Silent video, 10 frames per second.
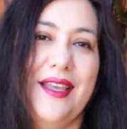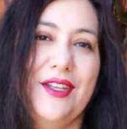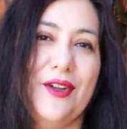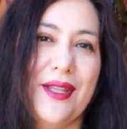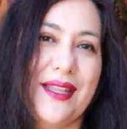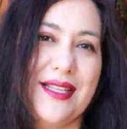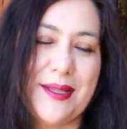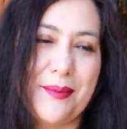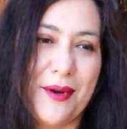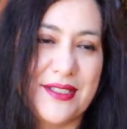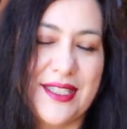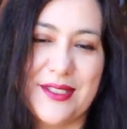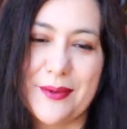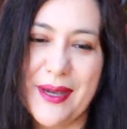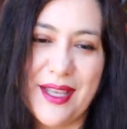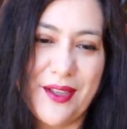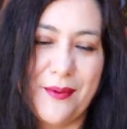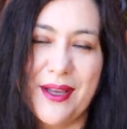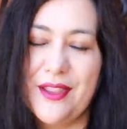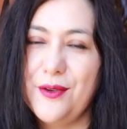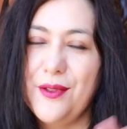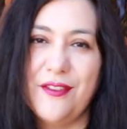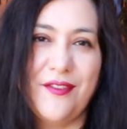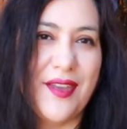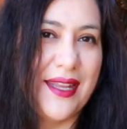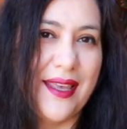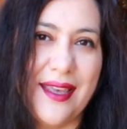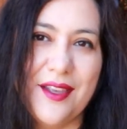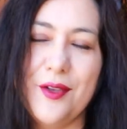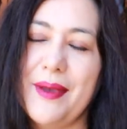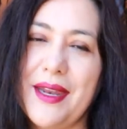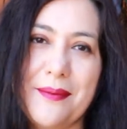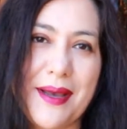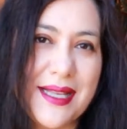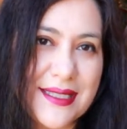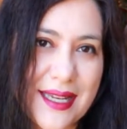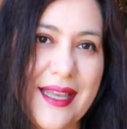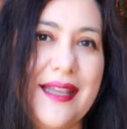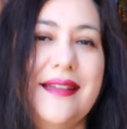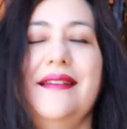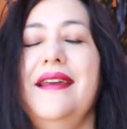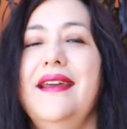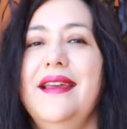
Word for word: you know that there's a process where you went through the fitting, you made a muslin,